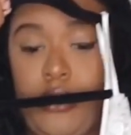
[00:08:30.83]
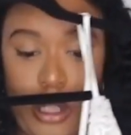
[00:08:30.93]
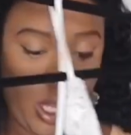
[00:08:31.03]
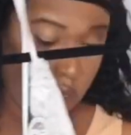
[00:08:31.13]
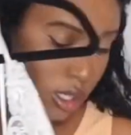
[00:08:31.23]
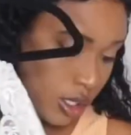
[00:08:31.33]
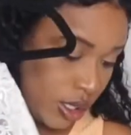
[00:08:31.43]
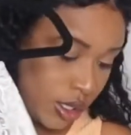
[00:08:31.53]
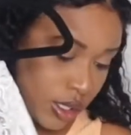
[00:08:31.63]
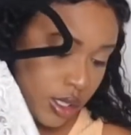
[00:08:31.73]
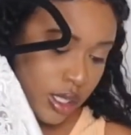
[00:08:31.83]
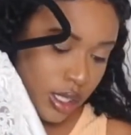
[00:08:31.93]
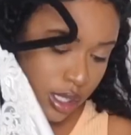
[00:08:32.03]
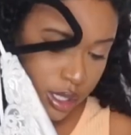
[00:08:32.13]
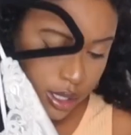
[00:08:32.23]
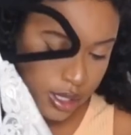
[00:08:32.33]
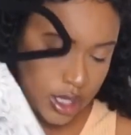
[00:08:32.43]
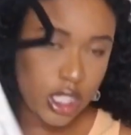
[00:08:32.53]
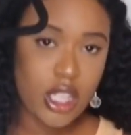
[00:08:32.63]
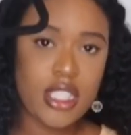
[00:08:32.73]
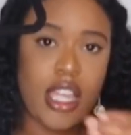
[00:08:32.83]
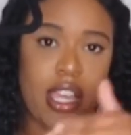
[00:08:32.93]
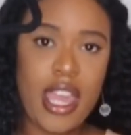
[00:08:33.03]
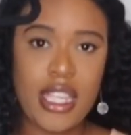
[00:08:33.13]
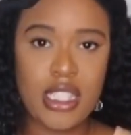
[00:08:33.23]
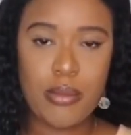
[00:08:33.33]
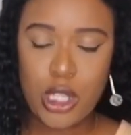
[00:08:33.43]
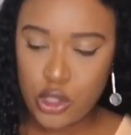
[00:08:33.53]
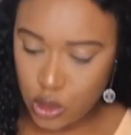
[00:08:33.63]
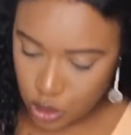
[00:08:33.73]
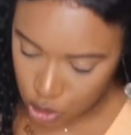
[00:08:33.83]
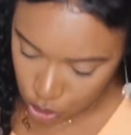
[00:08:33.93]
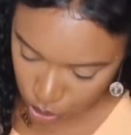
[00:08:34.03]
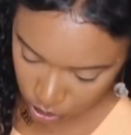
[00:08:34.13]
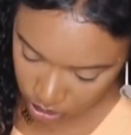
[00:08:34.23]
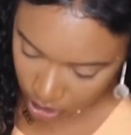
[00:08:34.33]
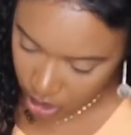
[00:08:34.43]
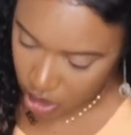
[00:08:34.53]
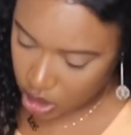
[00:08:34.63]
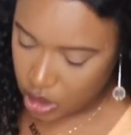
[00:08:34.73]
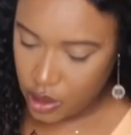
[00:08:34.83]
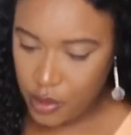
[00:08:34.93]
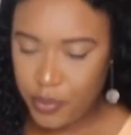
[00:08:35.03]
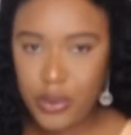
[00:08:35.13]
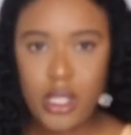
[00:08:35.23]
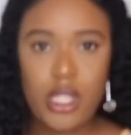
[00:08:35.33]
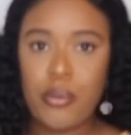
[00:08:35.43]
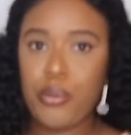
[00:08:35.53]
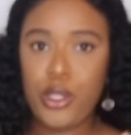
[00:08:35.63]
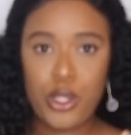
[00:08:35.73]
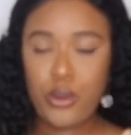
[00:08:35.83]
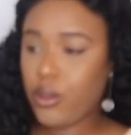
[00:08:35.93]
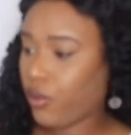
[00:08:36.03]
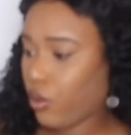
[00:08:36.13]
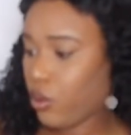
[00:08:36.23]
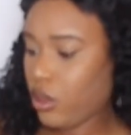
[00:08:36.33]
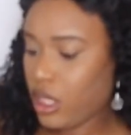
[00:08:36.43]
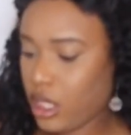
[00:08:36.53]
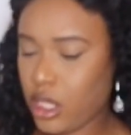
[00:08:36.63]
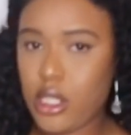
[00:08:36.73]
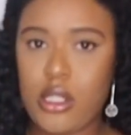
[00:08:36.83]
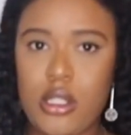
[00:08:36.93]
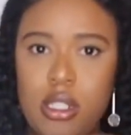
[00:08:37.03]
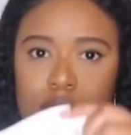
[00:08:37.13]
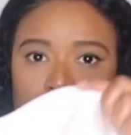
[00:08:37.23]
Like, it's like asymmetrical, too. It's like beautiful. It's